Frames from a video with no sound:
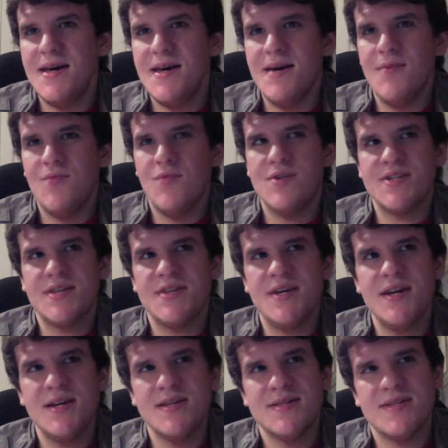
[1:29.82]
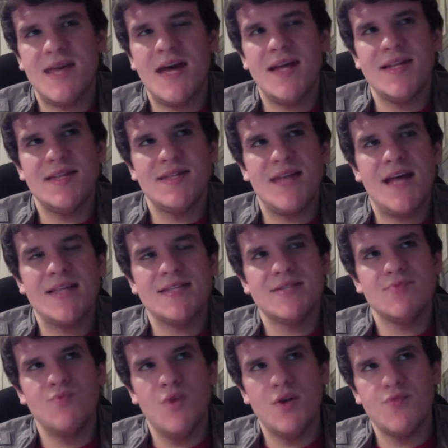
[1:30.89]
which I think that that's
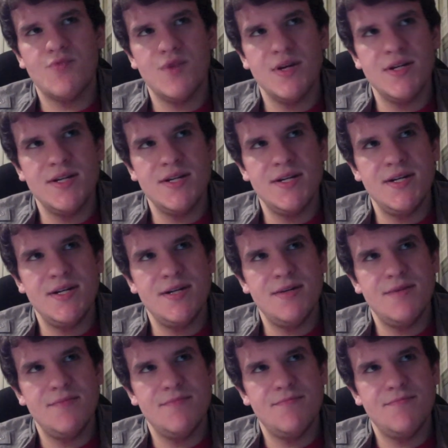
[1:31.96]
what really